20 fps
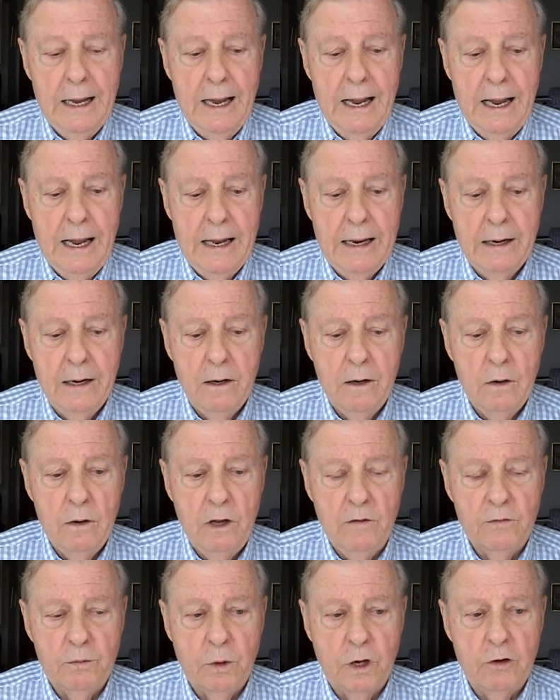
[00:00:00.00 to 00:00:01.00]
And
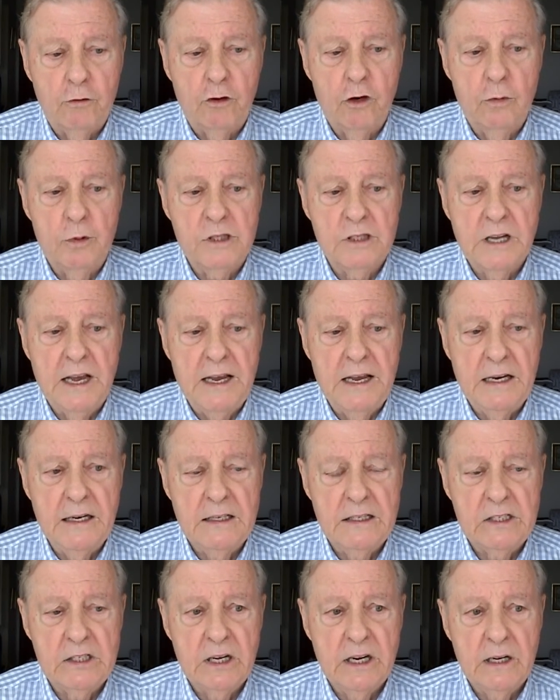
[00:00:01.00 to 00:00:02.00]
if one crew was
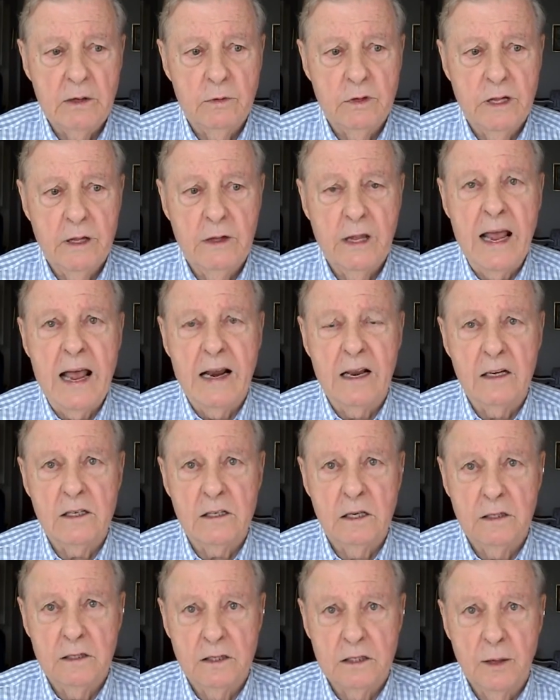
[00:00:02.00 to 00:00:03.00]
taken sick, well, then they had a,
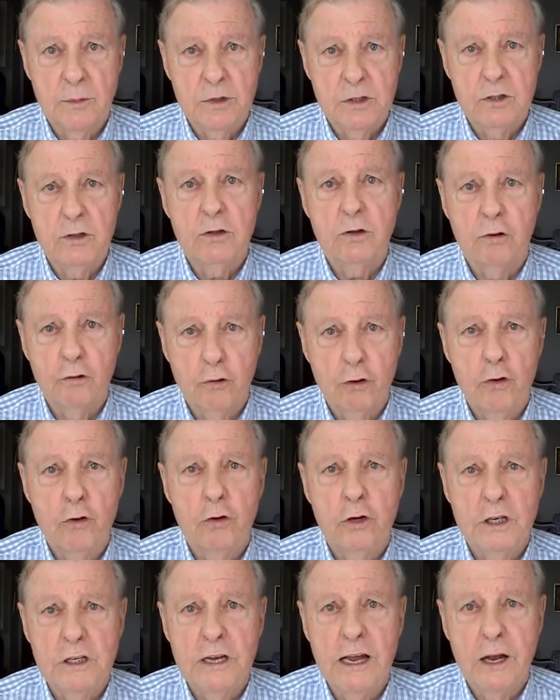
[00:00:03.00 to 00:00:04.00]
a, substitute
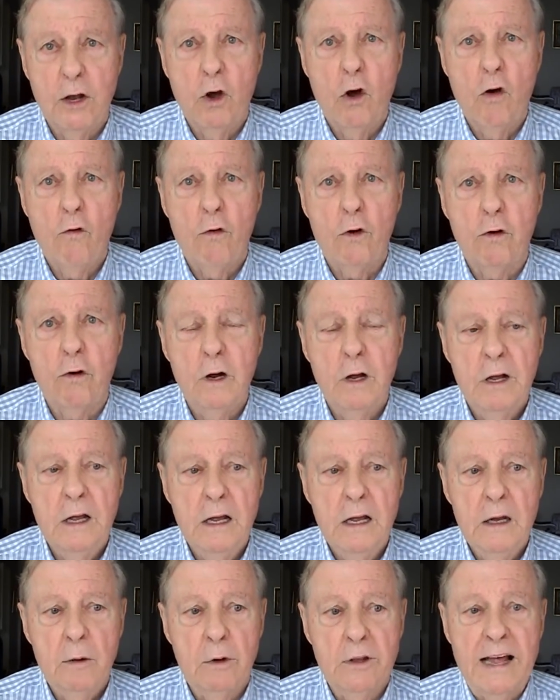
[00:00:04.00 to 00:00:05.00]
crew to take over.
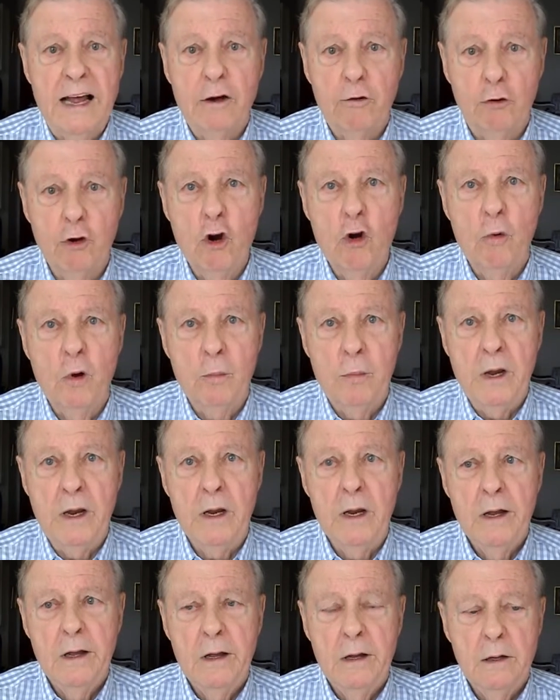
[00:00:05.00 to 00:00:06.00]
Well, that crew would
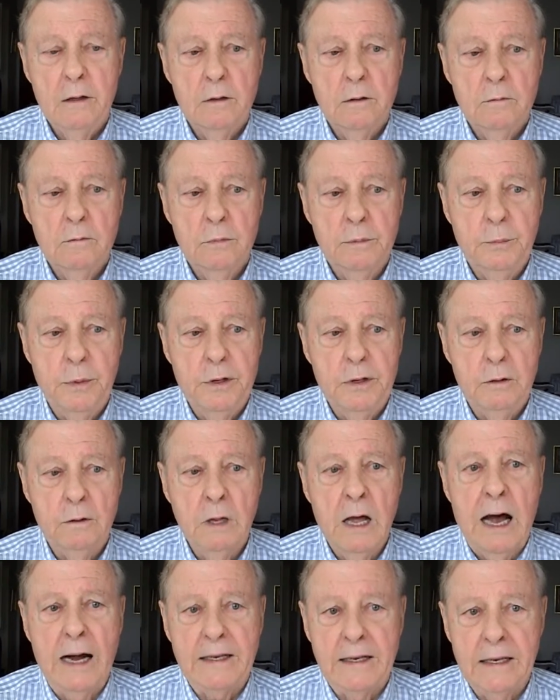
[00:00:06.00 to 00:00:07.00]
be would be
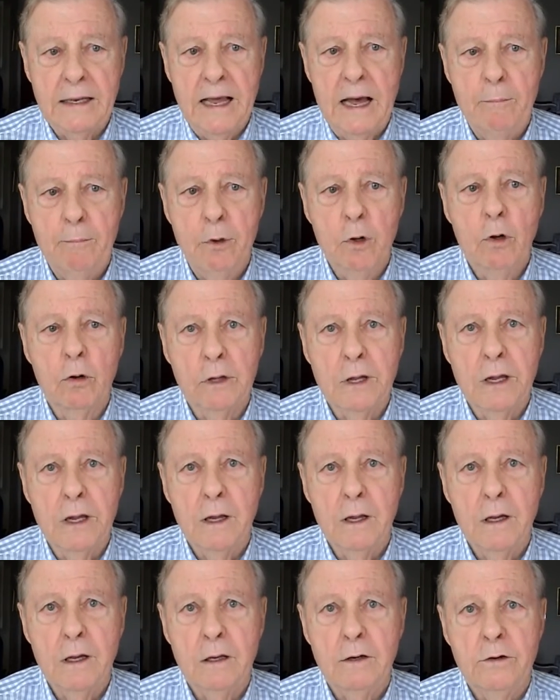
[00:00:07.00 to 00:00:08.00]
locked in that
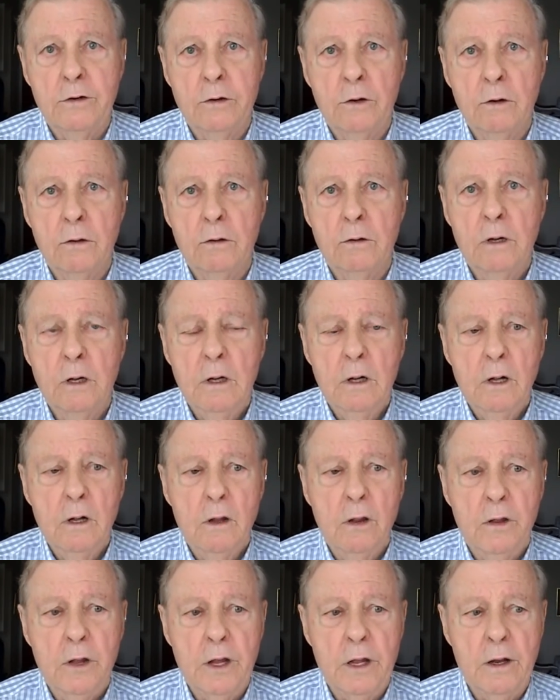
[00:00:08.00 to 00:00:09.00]
building until
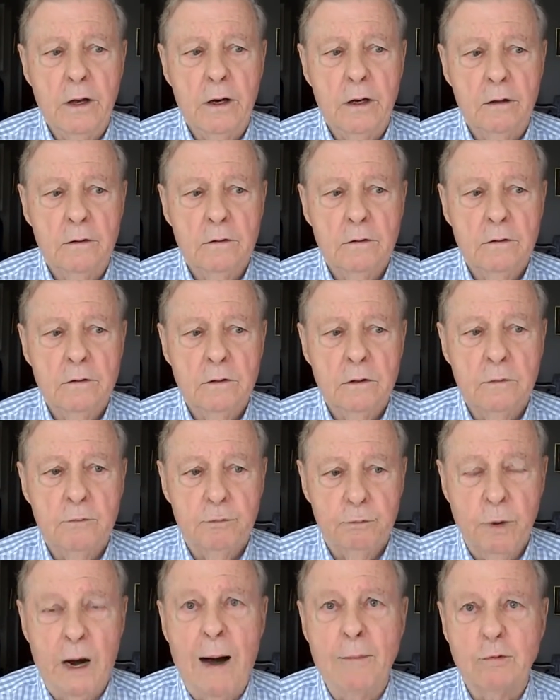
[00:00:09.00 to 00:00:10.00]
the uh, the
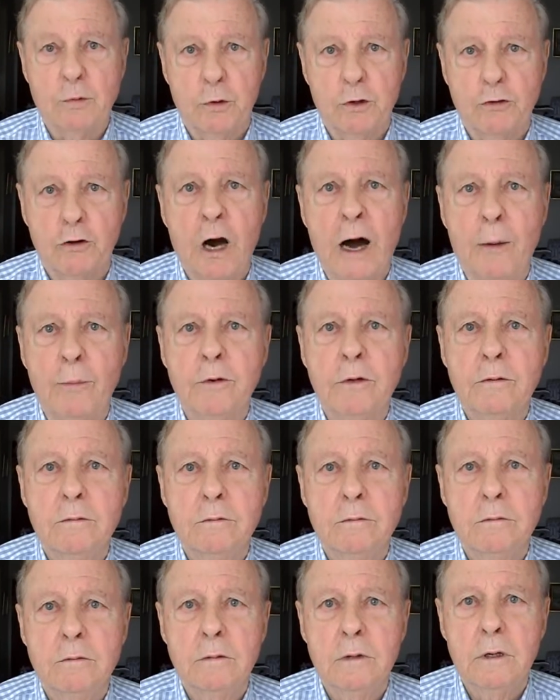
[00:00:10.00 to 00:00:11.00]
bombs were dropped,
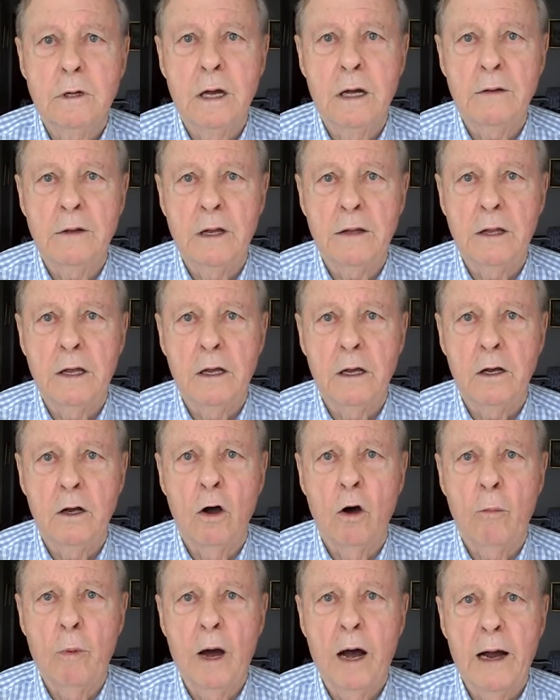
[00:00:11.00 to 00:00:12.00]
and then they could
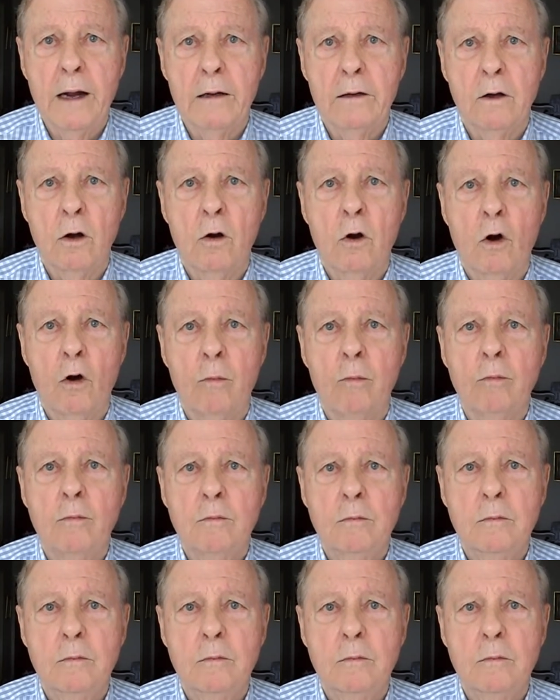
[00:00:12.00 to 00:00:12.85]
go back, go home.